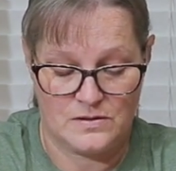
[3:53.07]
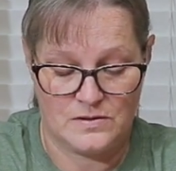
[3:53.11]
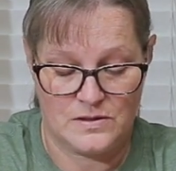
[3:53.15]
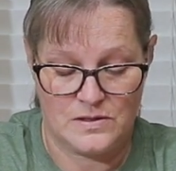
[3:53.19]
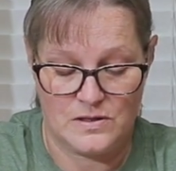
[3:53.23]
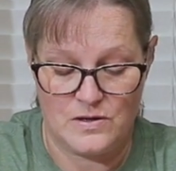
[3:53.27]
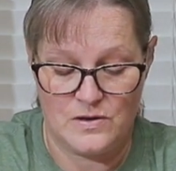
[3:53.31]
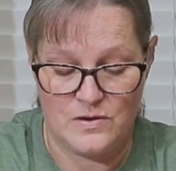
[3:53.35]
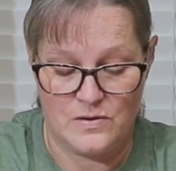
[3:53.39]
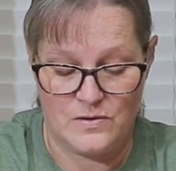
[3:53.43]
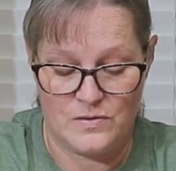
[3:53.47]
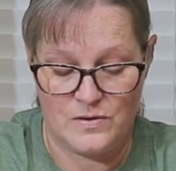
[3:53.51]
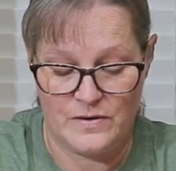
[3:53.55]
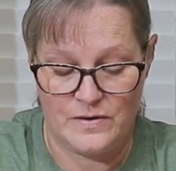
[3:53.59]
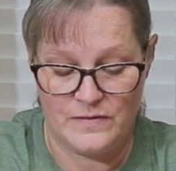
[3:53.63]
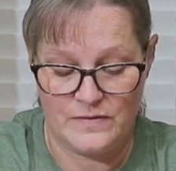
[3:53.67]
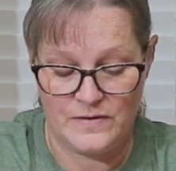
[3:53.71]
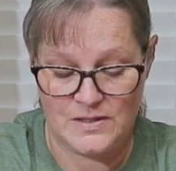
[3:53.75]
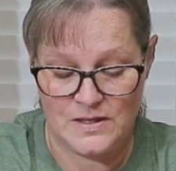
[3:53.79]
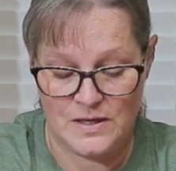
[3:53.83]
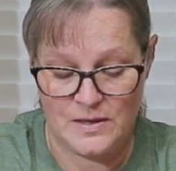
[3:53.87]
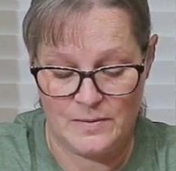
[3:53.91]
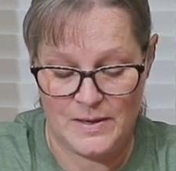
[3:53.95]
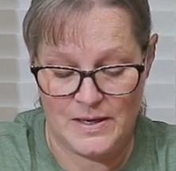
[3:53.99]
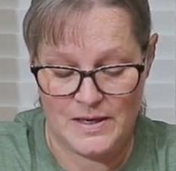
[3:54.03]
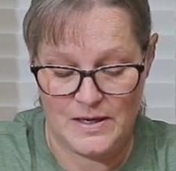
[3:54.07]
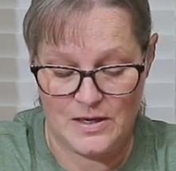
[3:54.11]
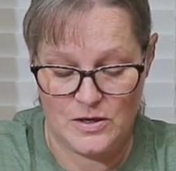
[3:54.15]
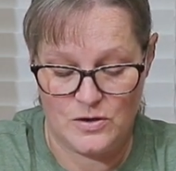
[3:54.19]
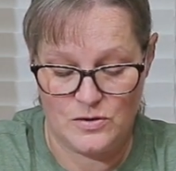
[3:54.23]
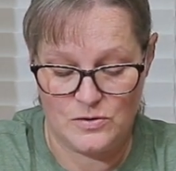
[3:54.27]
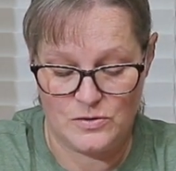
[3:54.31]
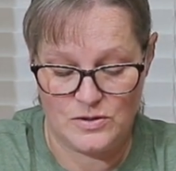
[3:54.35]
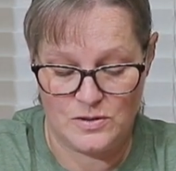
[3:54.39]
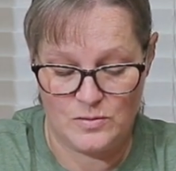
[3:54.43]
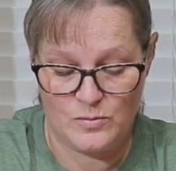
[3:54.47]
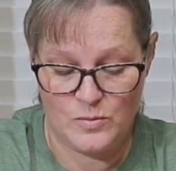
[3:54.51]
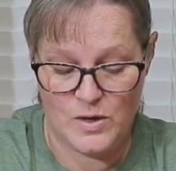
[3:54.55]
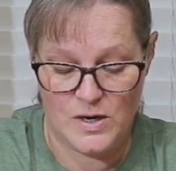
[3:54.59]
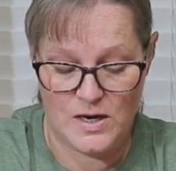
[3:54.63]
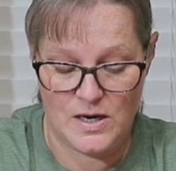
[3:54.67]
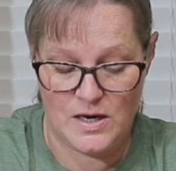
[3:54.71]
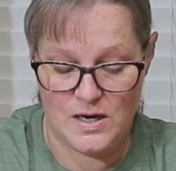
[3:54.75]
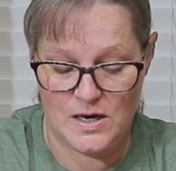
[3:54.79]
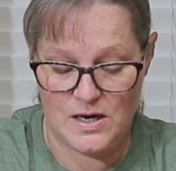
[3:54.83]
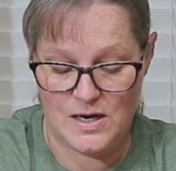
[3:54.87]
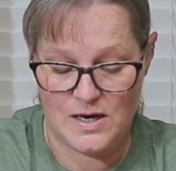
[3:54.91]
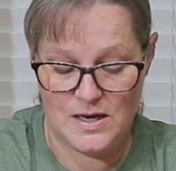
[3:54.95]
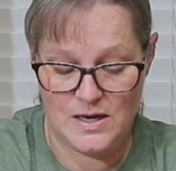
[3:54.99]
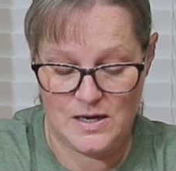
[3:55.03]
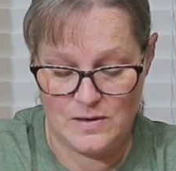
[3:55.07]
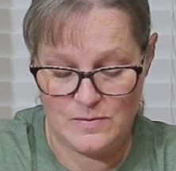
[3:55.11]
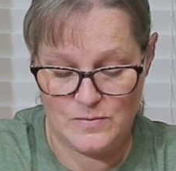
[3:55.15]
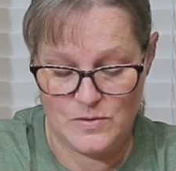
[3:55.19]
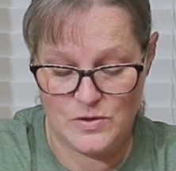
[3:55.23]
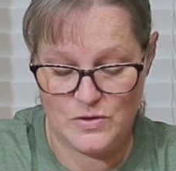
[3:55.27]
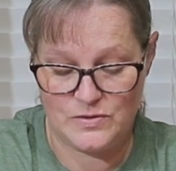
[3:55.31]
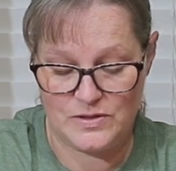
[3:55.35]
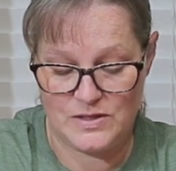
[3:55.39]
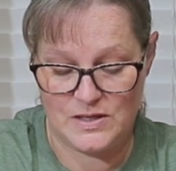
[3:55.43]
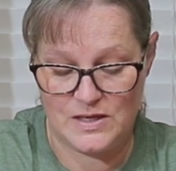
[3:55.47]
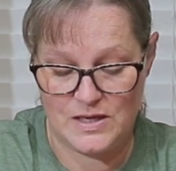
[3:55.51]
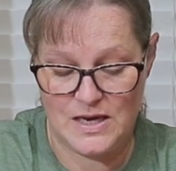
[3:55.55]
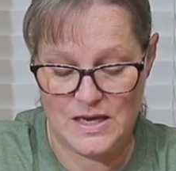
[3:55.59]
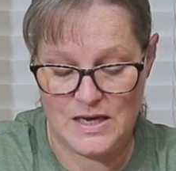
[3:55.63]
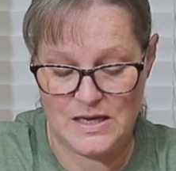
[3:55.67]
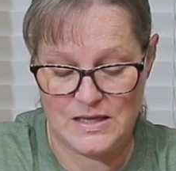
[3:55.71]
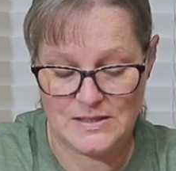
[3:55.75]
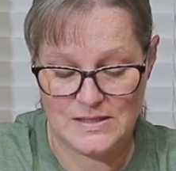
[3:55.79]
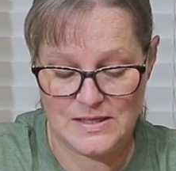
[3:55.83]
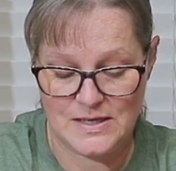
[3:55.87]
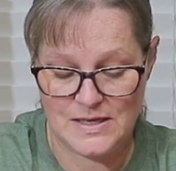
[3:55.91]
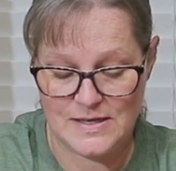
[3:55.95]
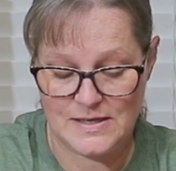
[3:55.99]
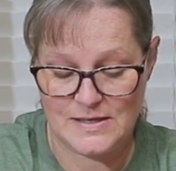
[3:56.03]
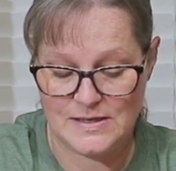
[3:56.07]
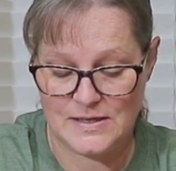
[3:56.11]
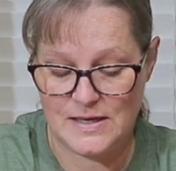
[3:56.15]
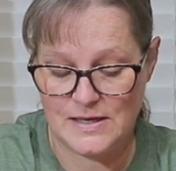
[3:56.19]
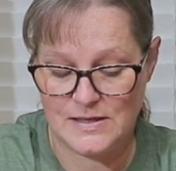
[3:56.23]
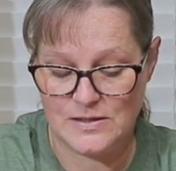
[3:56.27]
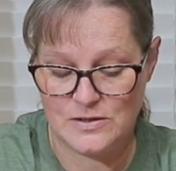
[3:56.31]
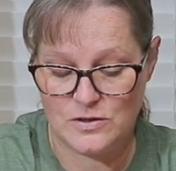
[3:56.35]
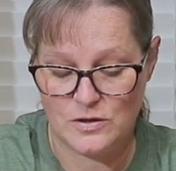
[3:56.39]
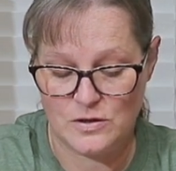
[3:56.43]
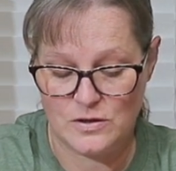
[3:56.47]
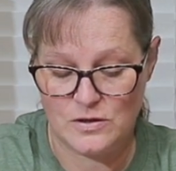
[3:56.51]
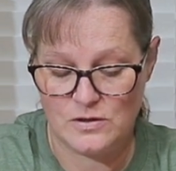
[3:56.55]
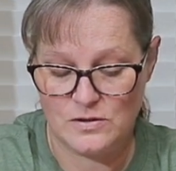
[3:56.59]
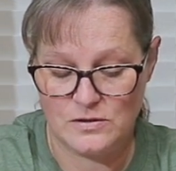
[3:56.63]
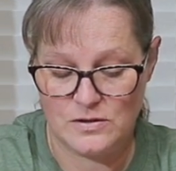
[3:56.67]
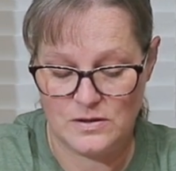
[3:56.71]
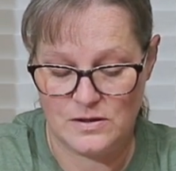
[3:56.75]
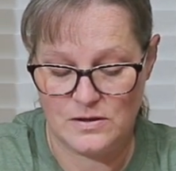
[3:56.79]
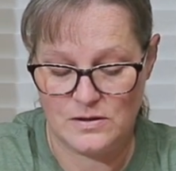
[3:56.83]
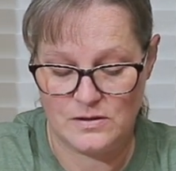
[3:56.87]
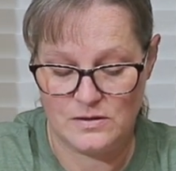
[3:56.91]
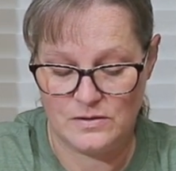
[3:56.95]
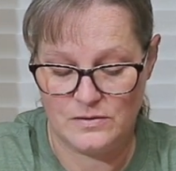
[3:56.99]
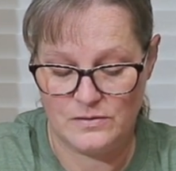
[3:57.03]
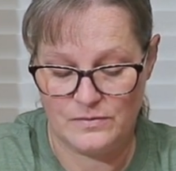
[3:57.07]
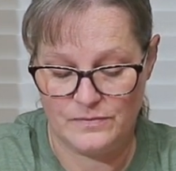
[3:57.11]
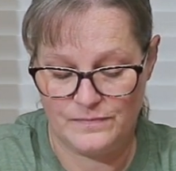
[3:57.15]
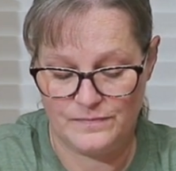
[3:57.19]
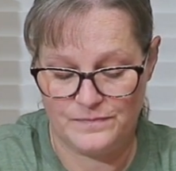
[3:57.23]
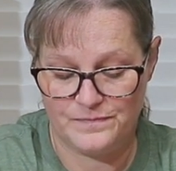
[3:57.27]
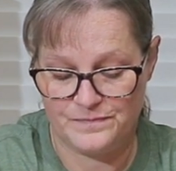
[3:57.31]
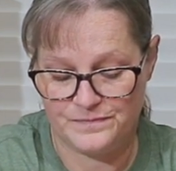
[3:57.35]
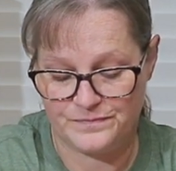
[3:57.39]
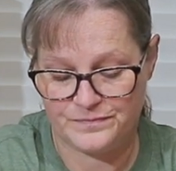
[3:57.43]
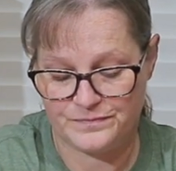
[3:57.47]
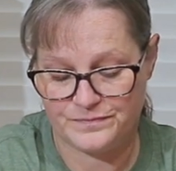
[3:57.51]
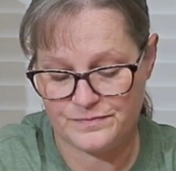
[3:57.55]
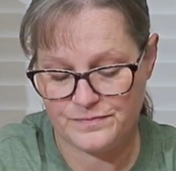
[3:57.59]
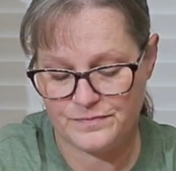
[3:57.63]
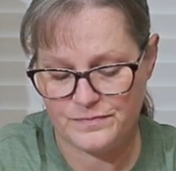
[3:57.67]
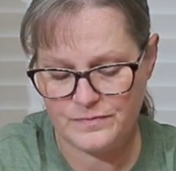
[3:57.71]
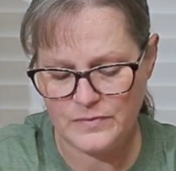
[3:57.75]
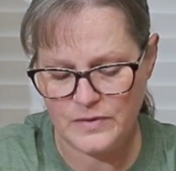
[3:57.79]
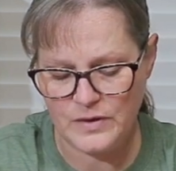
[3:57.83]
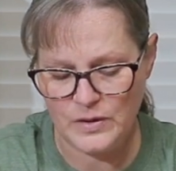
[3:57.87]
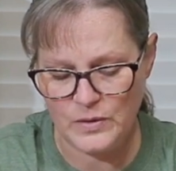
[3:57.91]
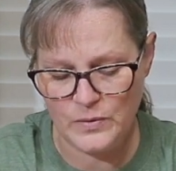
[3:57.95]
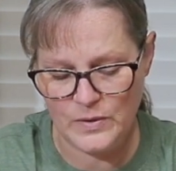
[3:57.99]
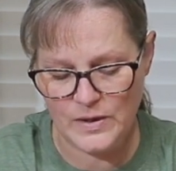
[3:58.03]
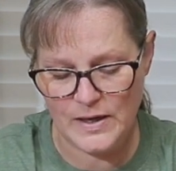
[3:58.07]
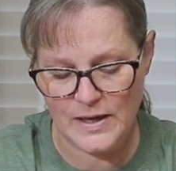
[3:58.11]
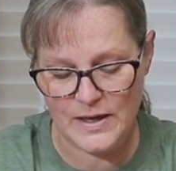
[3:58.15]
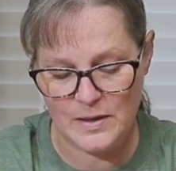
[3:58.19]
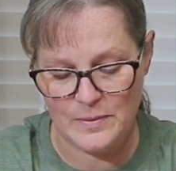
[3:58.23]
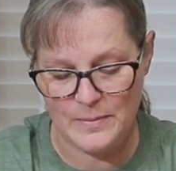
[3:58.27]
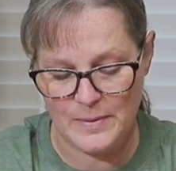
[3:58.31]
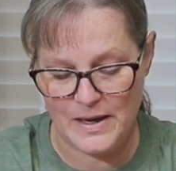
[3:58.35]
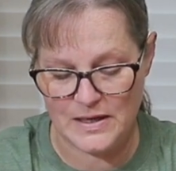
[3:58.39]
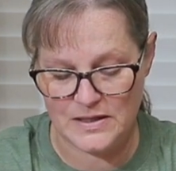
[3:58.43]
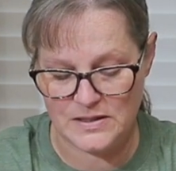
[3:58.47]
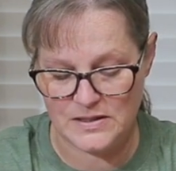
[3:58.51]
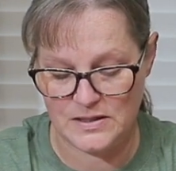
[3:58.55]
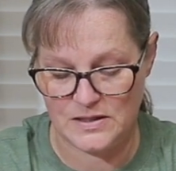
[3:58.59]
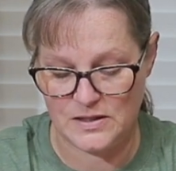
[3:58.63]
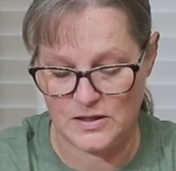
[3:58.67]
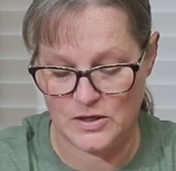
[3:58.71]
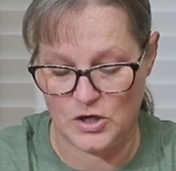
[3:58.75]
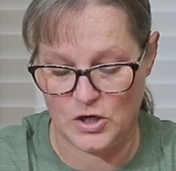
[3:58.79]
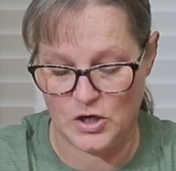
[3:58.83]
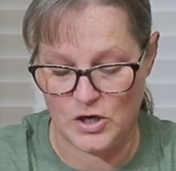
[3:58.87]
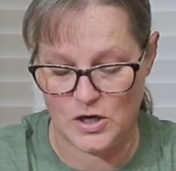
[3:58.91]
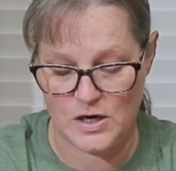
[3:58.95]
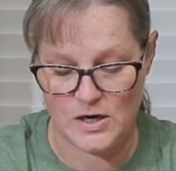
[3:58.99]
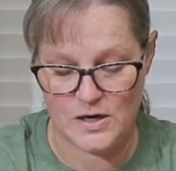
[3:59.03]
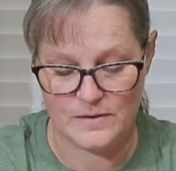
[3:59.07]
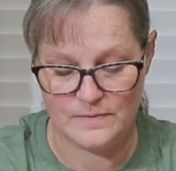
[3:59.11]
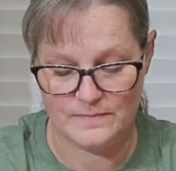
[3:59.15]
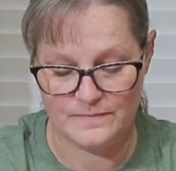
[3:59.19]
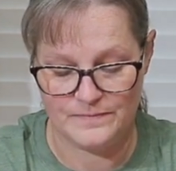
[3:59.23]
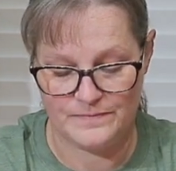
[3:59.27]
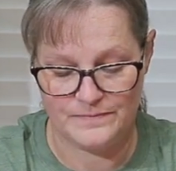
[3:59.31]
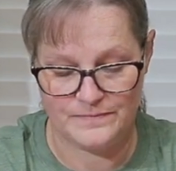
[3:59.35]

So every time I go somewhere, I am using hand sanitizer when I get back to the car,